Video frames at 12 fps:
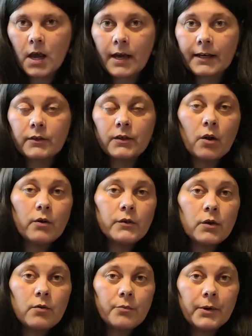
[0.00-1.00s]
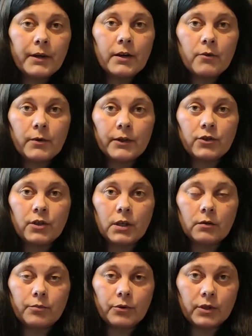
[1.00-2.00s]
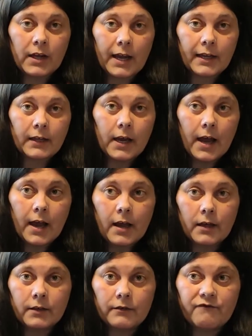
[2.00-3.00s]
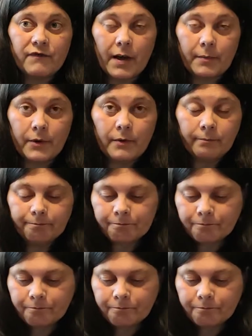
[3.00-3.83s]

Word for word: It is also pretty rich in protein and fiber.